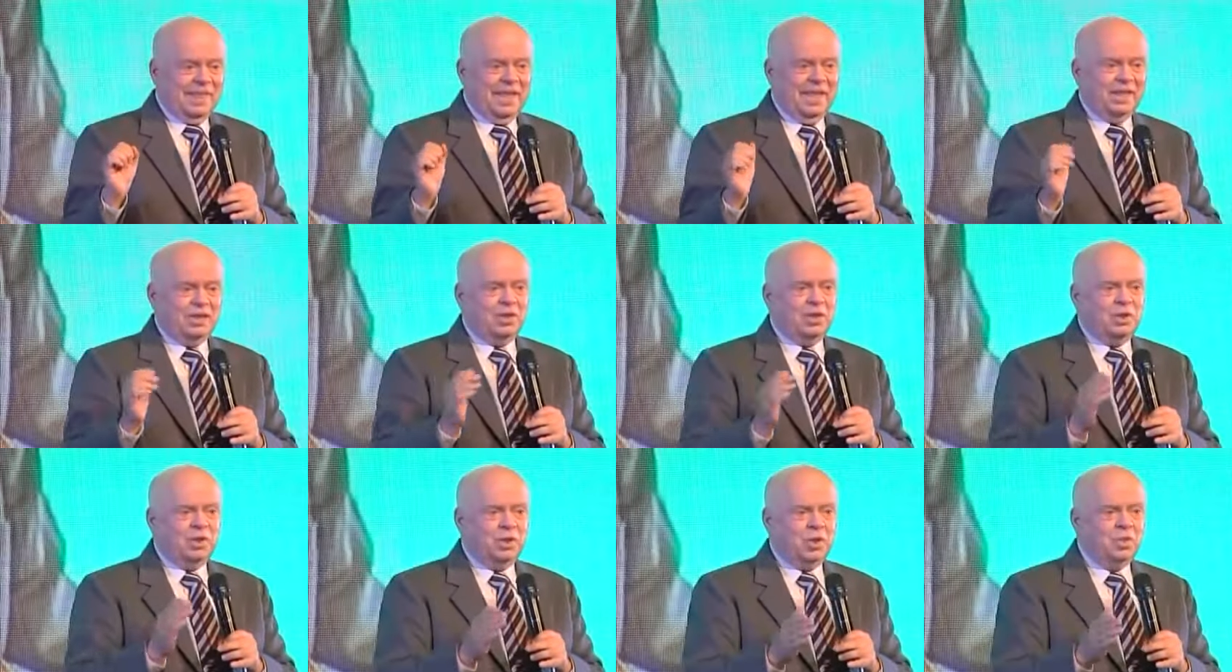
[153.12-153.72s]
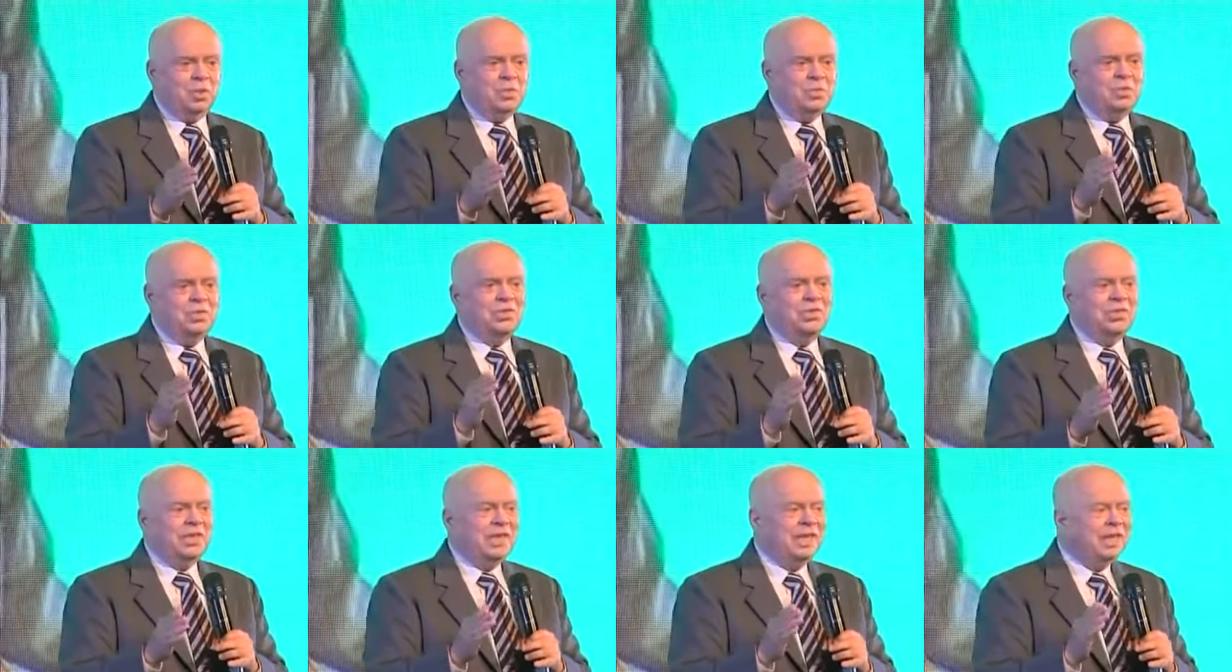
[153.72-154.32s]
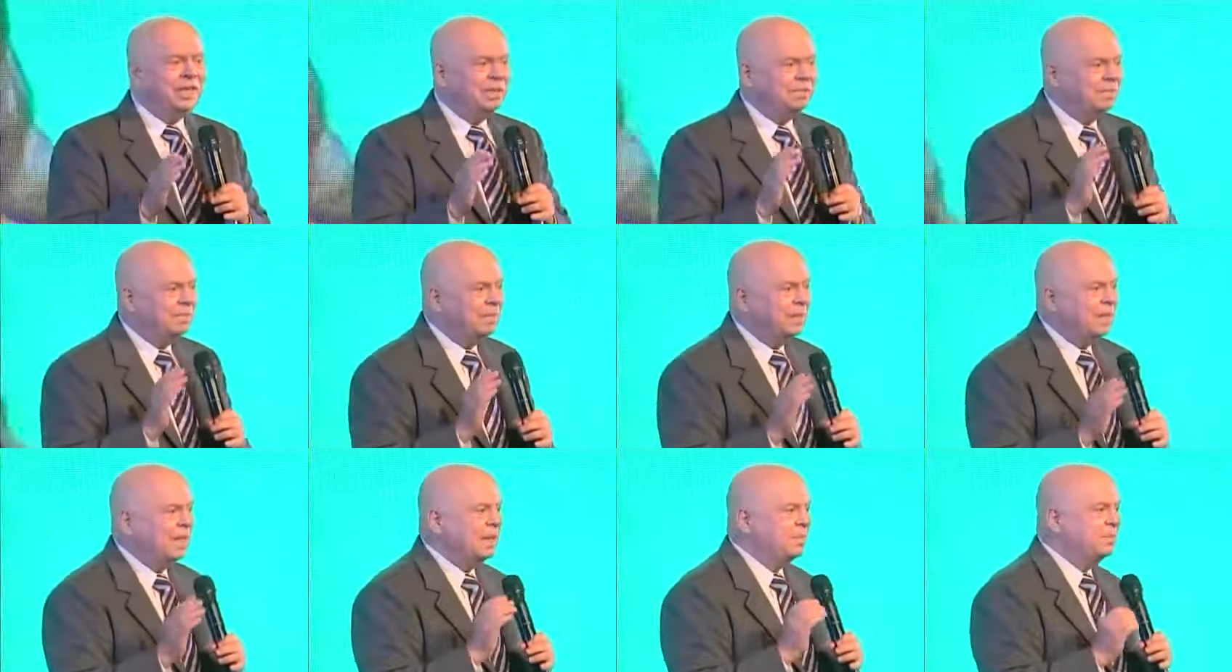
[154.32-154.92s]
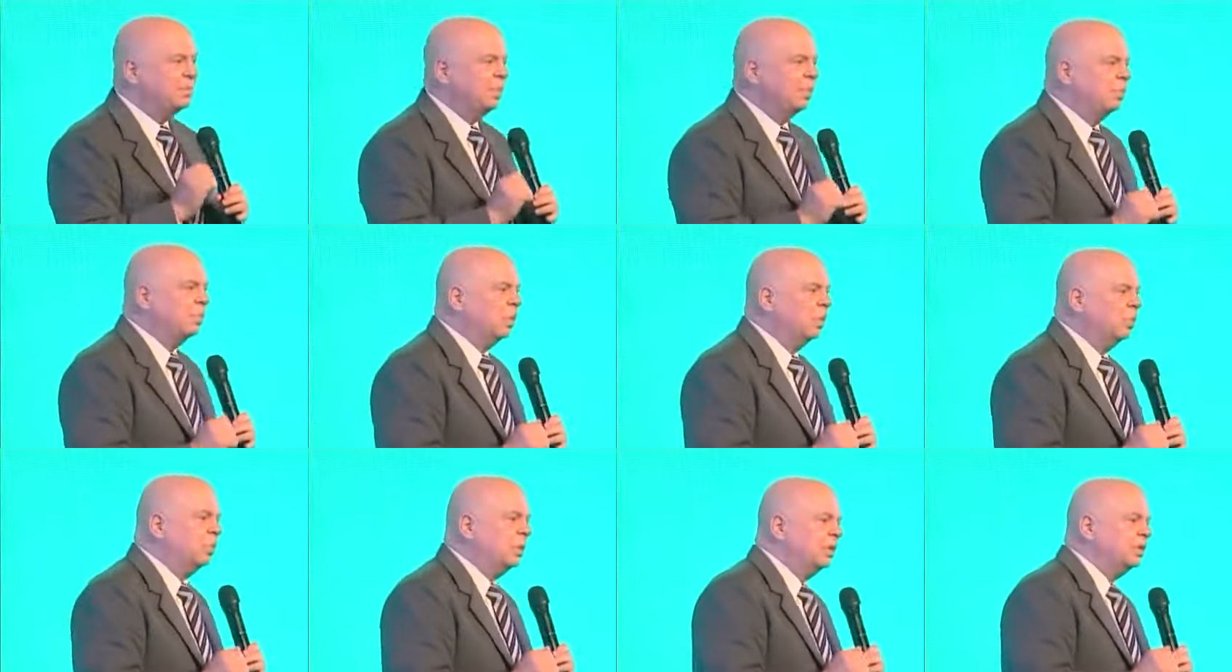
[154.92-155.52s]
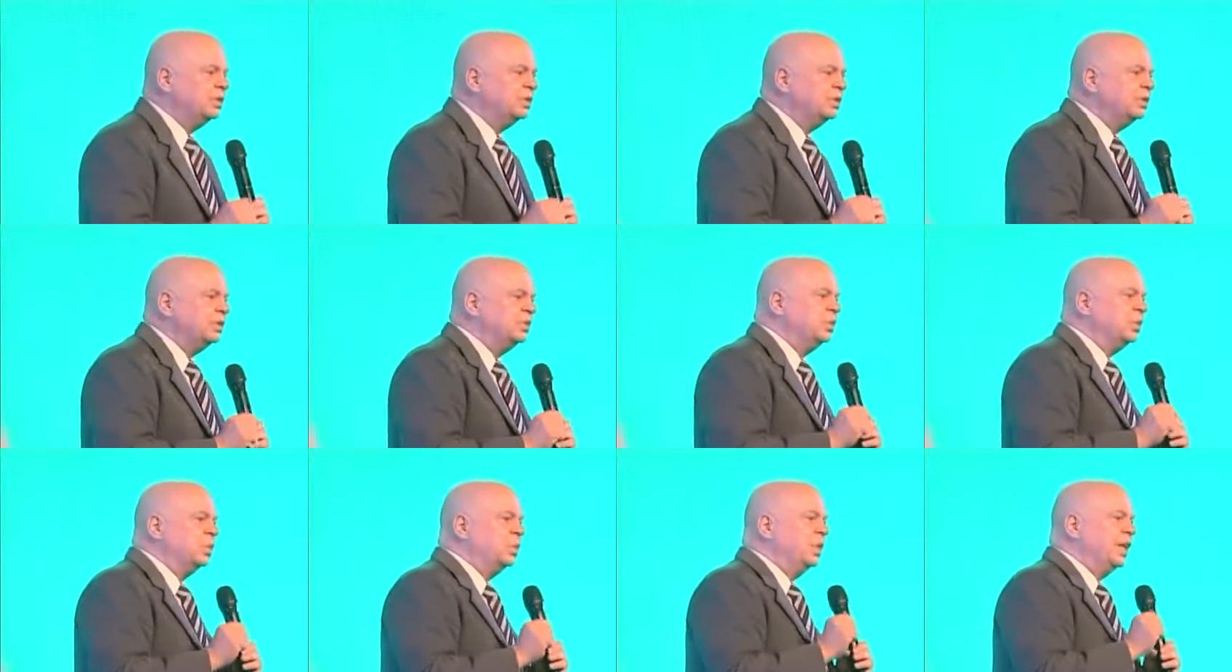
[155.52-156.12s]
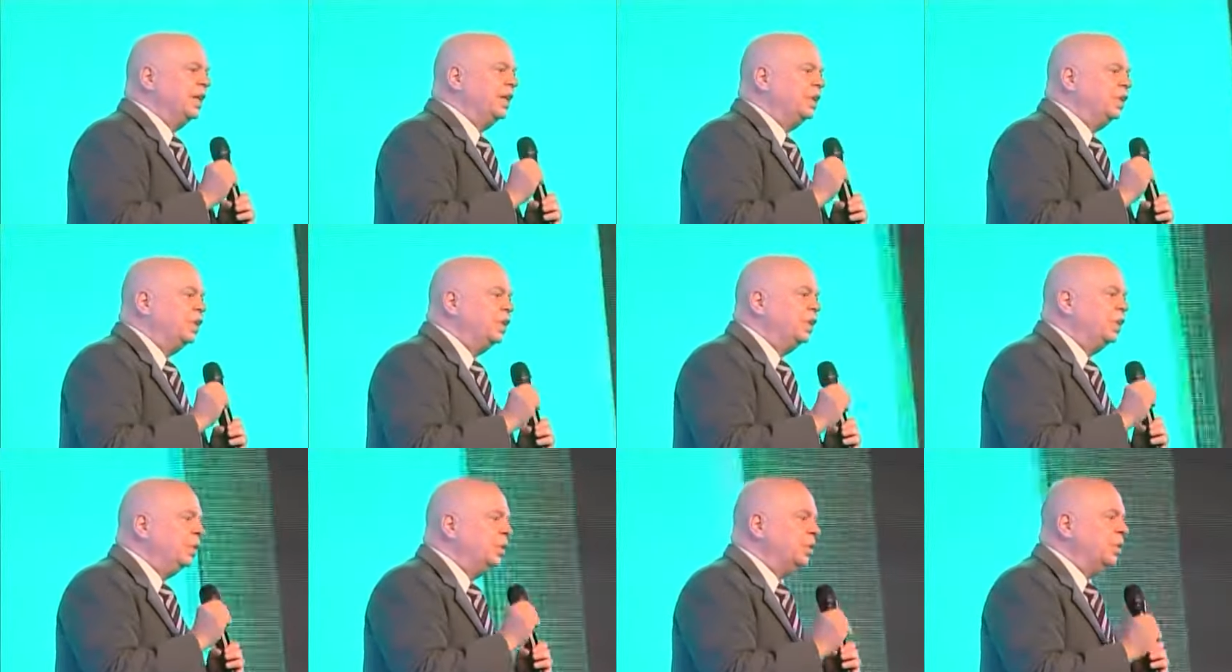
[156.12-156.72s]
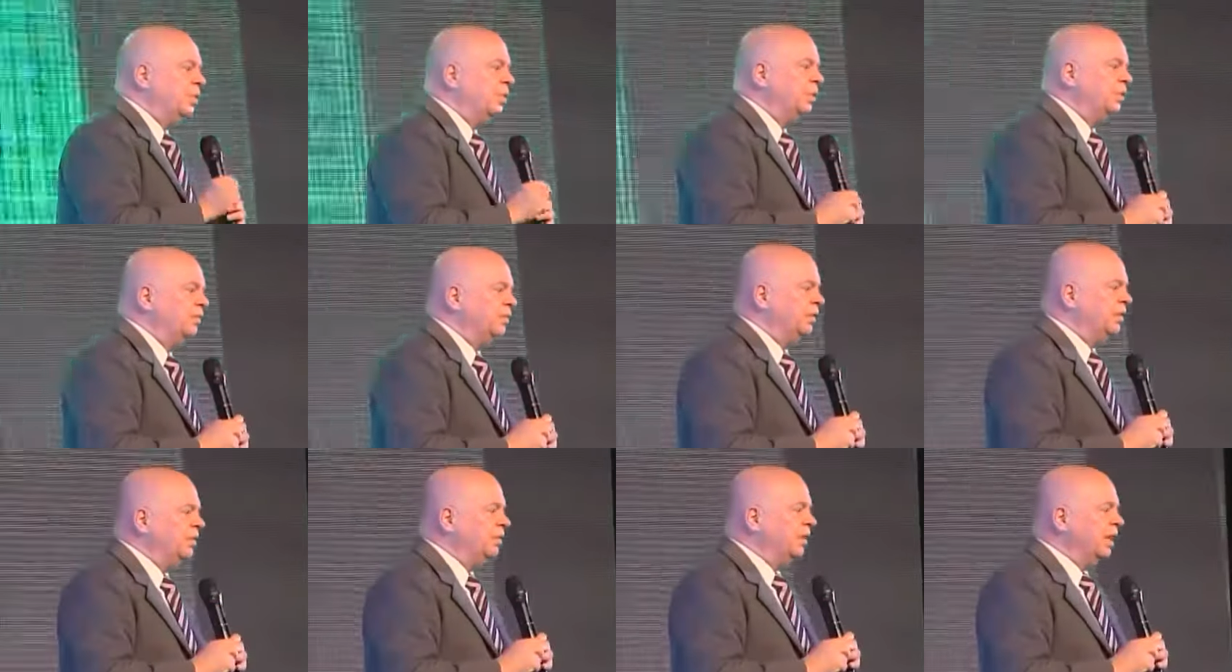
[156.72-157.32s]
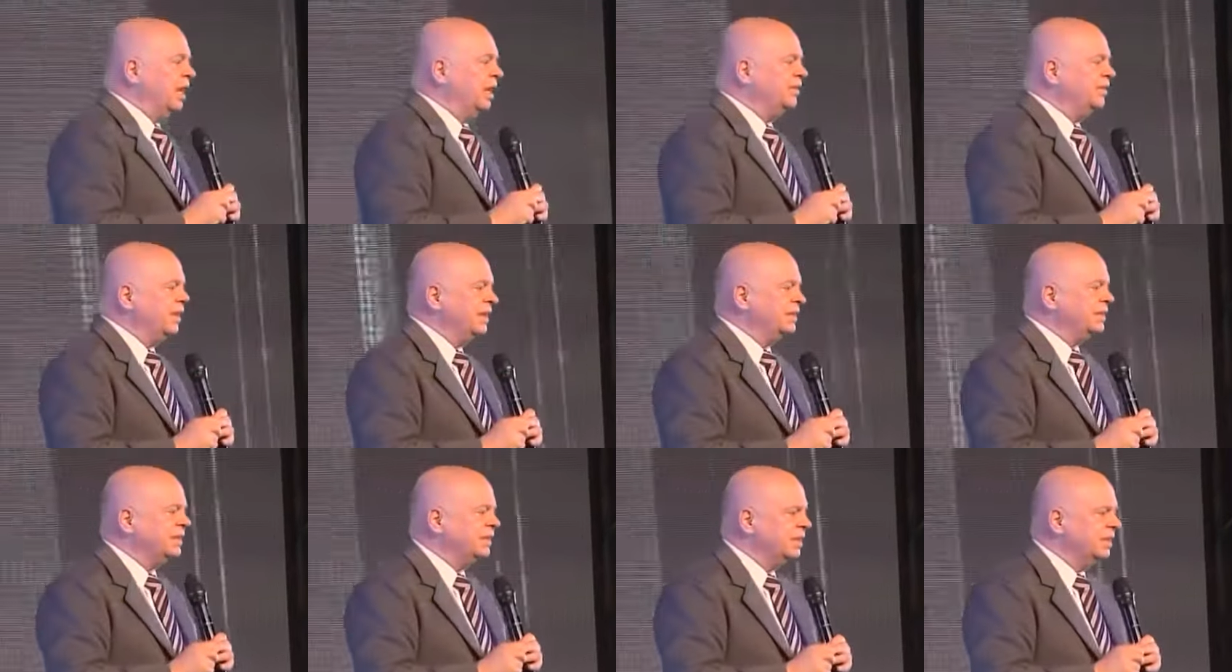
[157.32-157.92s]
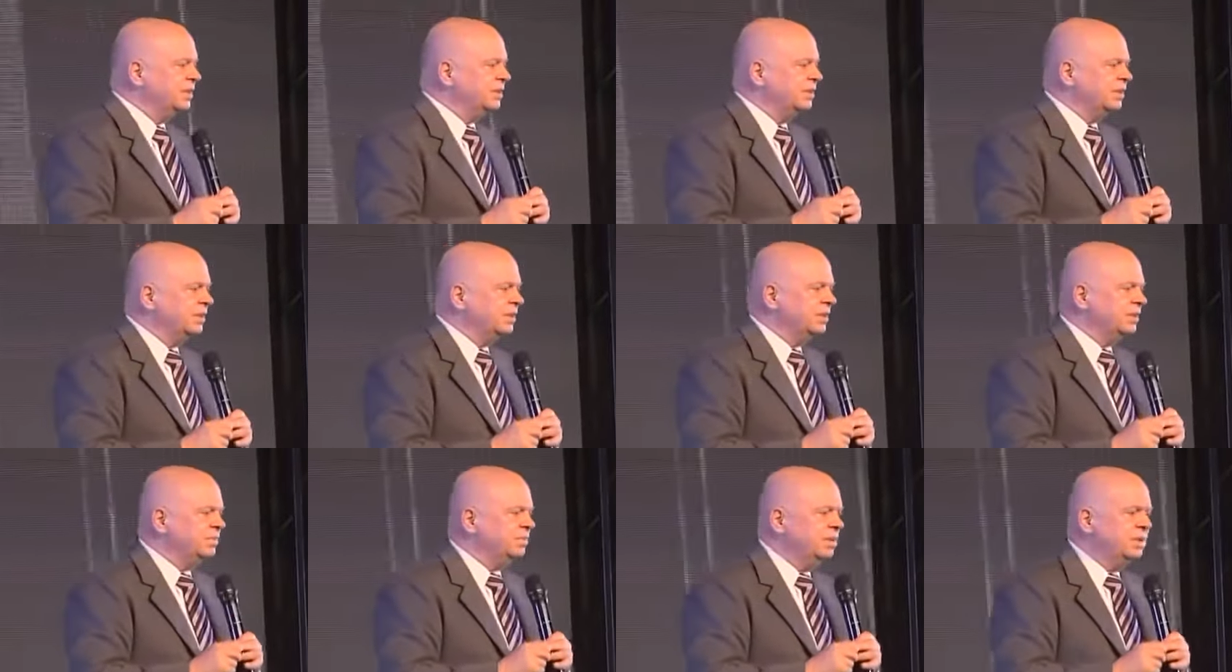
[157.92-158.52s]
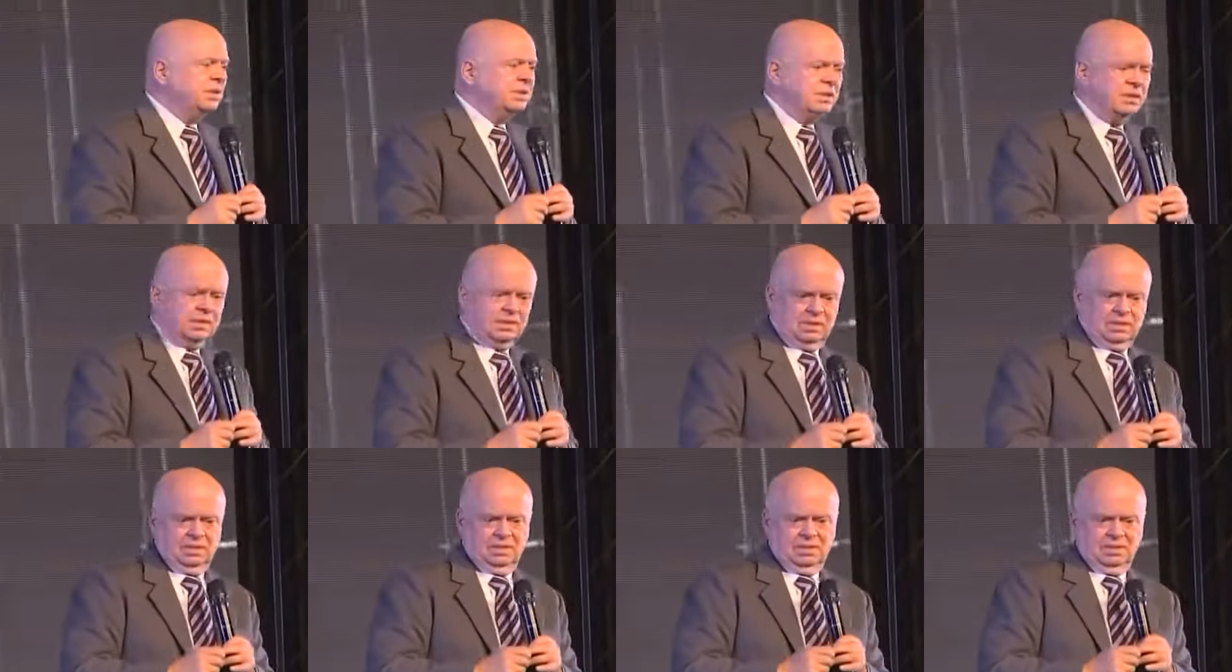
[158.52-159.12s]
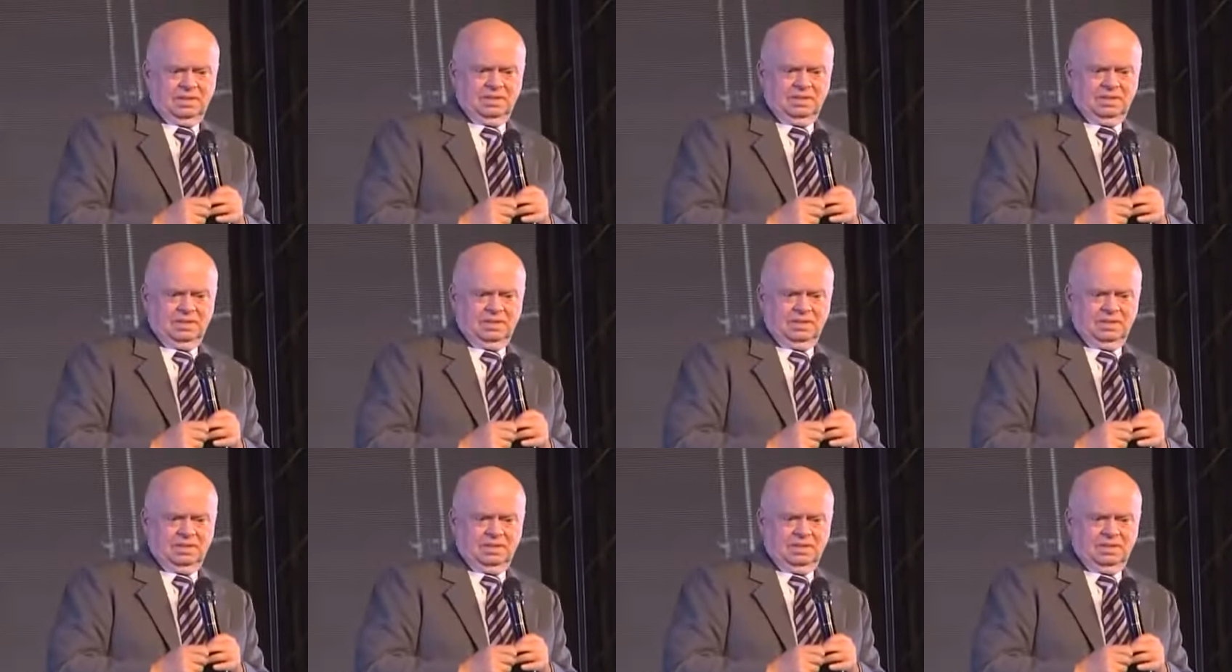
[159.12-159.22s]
And do you think people will want to join you if you don't have any skills in this business?